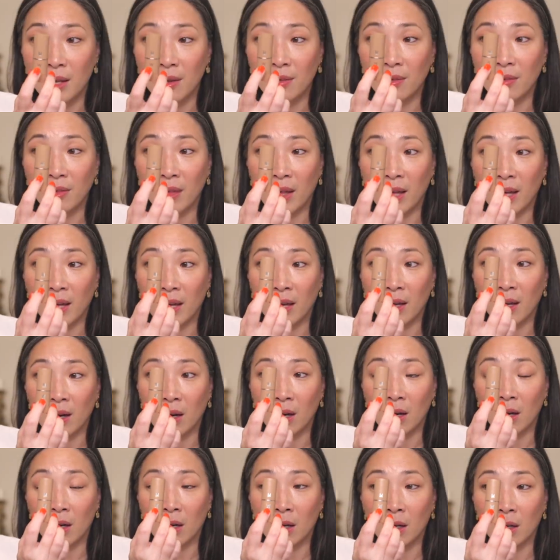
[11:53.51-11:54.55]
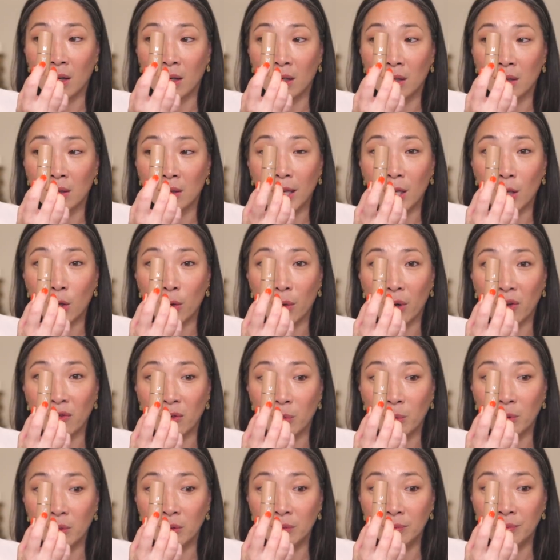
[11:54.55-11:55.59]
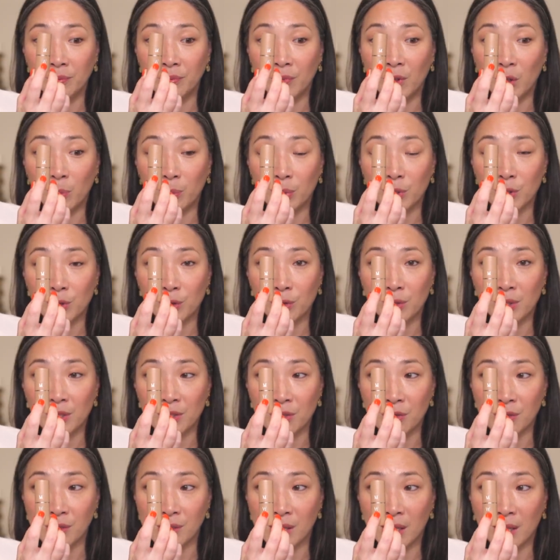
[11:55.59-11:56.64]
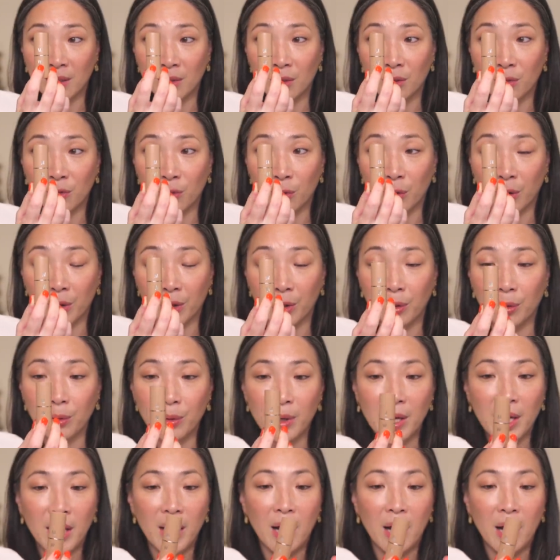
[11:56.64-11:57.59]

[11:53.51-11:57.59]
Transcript: They are engravable. They'll put your initials on there for you.